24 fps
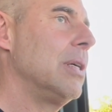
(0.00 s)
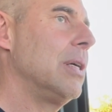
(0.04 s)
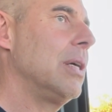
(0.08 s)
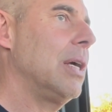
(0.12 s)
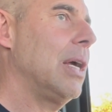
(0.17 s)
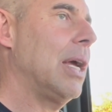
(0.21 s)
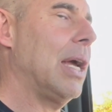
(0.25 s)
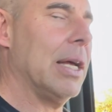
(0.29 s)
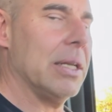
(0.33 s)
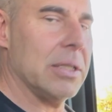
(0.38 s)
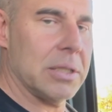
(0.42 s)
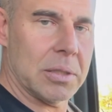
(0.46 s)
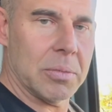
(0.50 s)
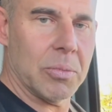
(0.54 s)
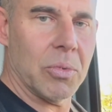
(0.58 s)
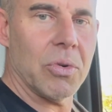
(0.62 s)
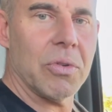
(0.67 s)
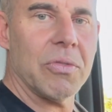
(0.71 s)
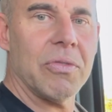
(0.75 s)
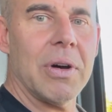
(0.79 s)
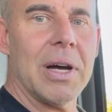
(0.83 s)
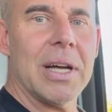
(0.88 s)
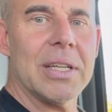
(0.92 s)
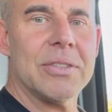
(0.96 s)
and some
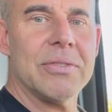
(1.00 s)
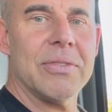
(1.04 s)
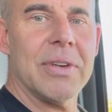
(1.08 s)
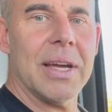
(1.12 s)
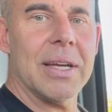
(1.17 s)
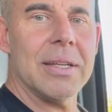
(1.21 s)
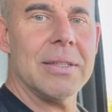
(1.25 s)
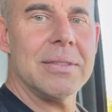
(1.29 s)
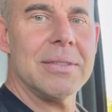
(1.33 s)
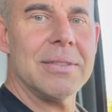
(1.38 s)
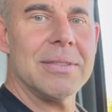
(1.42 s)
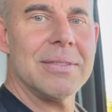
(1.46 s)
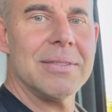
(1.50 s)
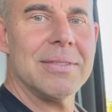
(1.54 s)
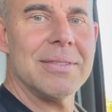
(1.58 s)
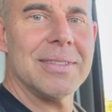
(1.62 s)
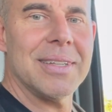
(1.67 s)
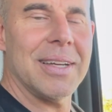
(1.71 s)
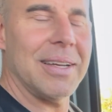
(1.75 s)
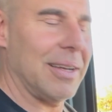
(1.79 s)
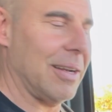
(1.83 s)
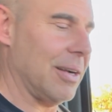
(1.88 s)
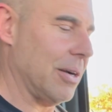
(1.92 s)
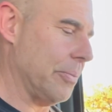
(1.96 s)
more phosphate.
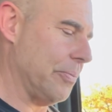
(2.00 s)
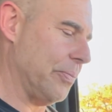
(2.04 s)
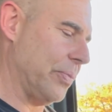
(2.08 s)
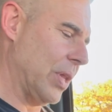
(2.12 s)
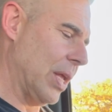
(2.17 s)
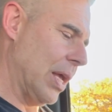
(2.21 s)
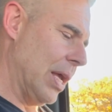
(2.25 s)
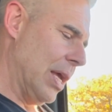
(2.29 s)
There you go.